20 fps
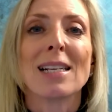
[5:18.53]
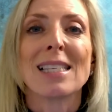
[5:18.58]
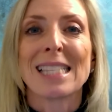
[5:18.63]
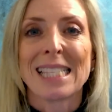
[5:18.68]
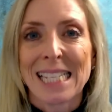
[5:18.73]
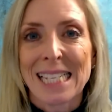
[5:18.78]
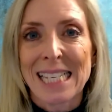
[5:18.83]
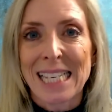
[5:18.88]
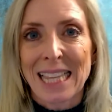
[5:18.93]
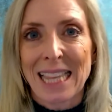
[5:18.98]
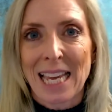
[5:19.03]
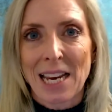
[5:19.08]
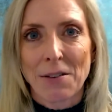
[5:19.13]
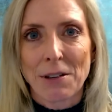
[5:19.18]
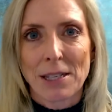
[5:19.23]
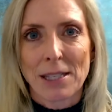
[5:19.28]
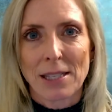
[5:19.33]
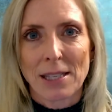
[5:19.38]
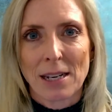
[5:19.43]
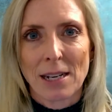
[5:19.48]
sitting there in
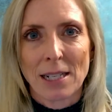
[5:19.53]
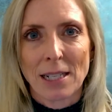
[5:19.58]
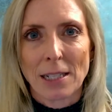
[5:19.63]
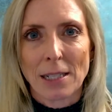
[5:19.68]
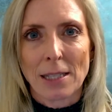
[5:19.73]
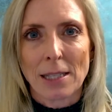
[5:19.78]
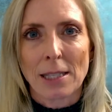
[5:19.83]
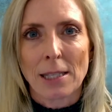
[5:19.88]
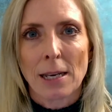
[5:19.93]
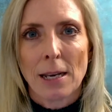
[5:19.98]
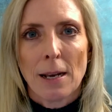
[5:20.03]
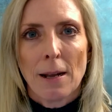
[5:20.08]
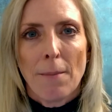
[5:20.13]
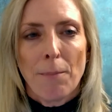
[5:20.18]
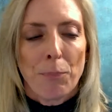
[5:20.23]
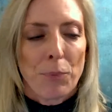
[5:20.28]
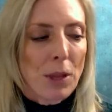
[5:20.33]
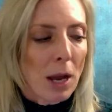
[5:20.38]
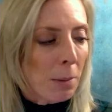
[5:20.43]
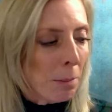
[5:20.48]
silence.
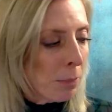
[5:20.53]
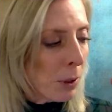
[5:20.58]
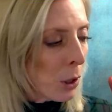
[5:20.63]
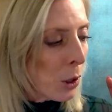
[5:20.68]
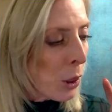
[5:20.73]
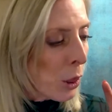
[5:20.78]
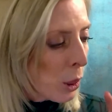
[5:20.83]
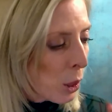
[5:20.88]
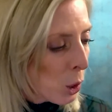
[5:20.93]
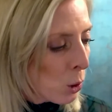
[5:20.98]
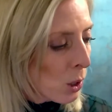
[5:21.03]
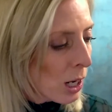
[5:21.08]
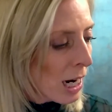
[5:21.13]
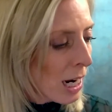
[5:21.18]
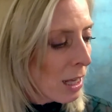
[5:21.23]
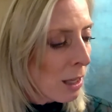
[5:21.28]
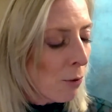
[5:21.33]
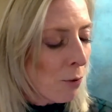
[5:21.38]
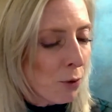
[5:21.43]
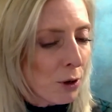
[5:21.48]
Number 3,
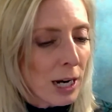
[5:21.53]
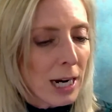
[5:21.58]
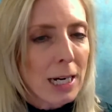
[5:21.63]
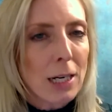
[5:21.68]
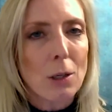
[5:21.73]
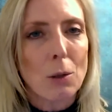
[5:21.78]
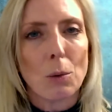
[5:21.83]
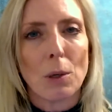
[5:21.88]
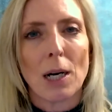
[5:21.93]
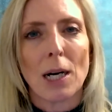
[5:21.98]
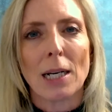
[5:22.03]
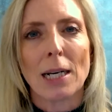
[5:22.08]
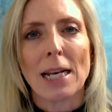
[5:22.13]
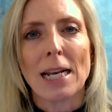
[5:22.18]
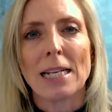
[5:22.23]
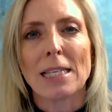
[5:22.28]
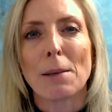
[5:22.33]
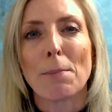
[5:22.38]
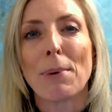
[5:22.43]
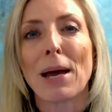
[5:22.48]
the final one,
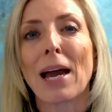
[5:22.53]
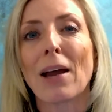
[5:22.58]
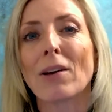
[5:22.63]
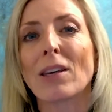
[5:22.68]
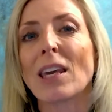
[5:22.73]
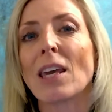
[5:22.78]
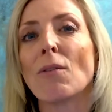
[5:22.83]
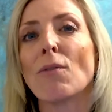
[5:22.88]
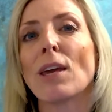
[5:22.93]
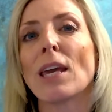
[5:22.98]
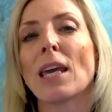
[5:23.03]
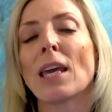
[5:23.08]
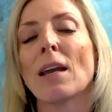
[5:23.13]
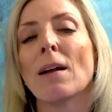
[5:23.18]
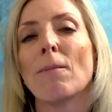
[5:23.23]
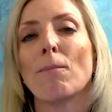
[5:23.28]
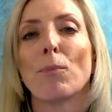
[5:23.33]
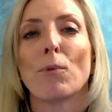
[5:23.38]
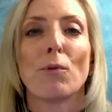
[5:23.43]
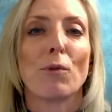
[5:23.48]
is about giving
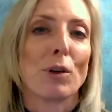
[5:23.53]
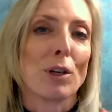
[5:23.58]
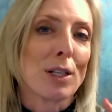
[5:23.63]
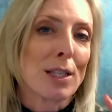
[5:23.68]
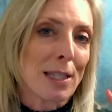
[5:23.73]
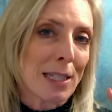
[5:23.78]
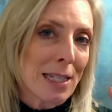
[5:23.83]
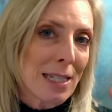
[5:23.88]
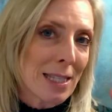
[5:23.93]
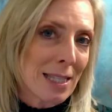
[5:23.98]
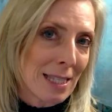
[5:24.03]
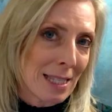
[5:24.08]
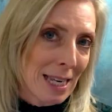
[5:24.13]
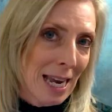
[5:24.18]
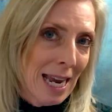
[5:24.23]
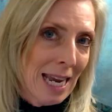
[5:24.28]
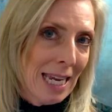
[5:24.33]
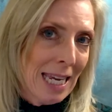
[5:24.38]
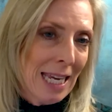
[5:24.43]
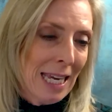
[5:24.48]
versus
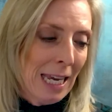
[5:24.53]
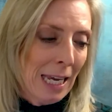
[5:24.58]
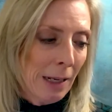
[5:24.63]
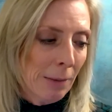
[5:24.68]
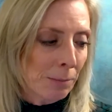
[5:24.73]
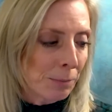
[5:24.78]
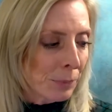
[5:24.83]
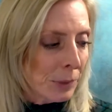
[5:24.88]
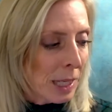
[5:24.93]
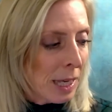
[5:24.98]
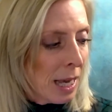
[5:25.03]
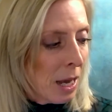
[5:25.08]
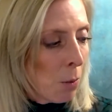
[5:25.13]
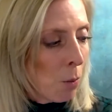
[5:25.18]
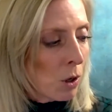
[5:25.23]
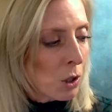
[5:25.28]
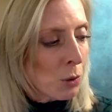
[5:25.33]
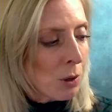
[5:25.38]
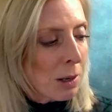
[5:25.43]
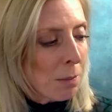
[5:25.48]
taking.
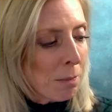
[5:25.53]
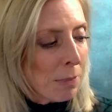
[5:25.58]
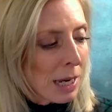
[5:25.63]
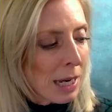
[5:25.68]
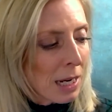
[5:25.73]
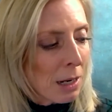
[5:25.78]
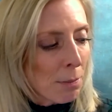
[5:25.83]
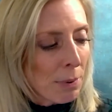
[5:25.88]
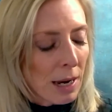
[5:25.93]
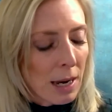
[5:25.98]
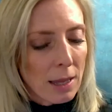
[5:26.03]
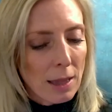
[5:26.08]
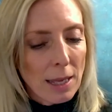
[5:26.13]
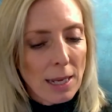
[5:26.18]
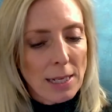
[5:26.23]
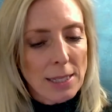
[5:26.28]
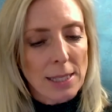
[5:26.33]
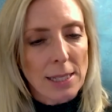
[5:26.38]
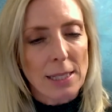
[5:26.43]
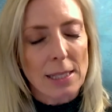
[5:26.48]
What do I mean about
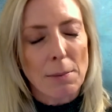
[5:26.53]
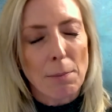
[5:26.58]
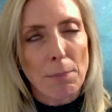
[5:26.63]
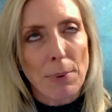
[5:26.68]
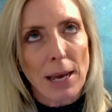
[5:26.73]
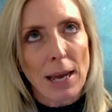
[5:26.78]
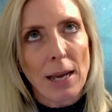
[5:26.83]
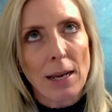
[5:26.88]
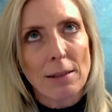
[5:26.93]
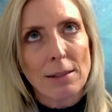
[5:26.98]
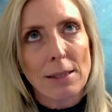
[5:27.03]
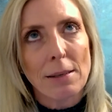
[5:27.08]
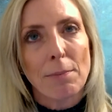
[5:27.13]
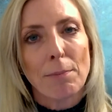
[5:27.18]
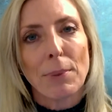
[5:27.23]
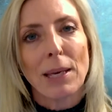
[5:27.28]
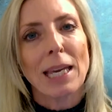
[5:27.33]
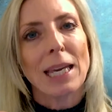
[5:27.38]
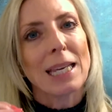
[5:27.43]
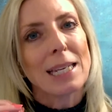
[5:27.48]
this? It's about
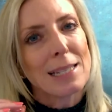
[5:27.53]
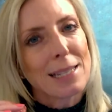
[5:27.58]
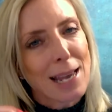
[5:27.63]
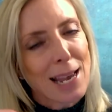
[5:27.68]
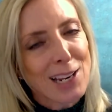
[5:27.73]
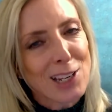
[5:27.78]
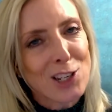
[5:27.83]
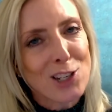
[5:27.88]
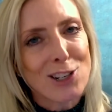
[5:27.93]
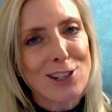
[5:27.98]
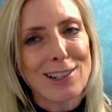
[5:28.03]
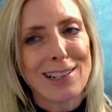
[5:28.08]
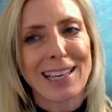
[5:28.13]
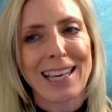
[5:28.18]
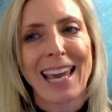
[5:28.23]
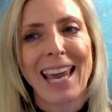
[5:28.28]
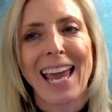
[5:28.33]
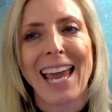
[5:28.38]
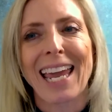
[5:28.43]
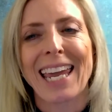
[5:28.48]
being intentional
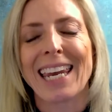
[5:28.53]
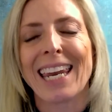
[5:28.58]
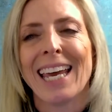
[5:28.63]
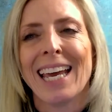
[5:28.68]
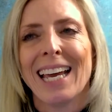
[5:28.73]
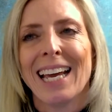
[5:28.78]
again,